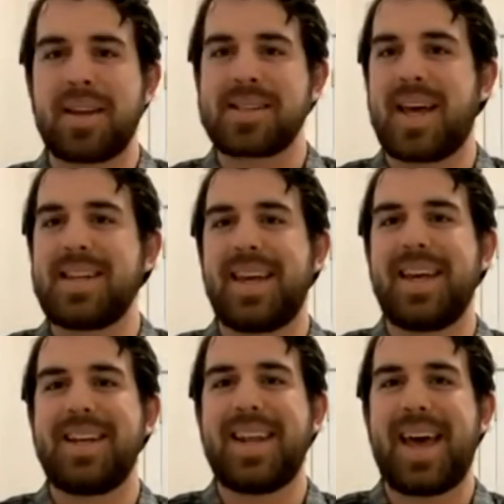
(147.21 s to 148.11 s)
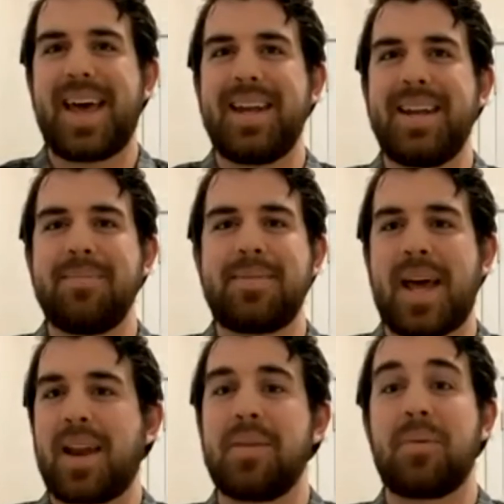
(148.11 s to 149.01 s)
things I did and
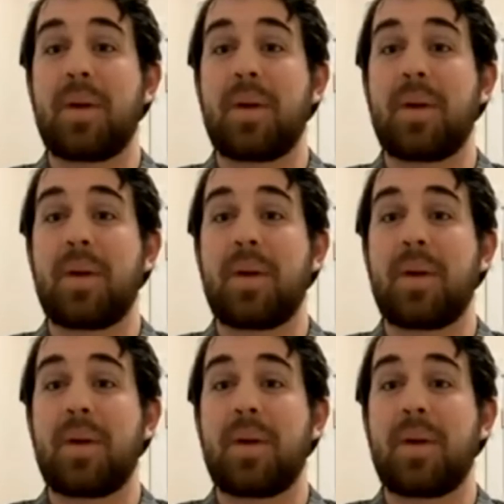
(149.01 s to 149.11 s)
10 of them